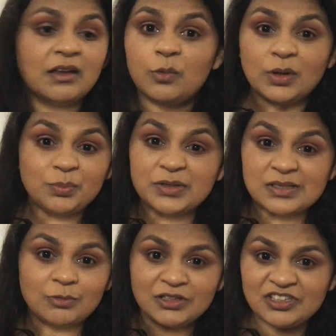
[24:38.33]
One
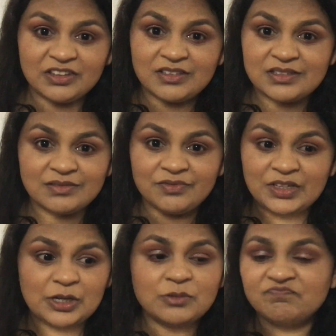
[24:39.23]
person watching this
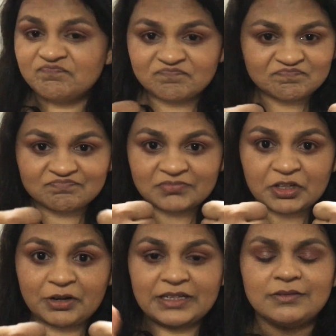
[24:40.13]
video,
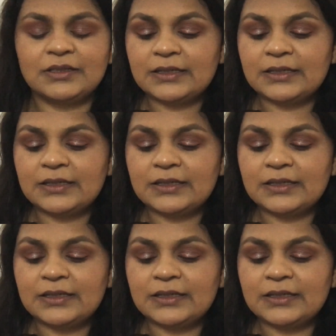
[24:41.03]
great.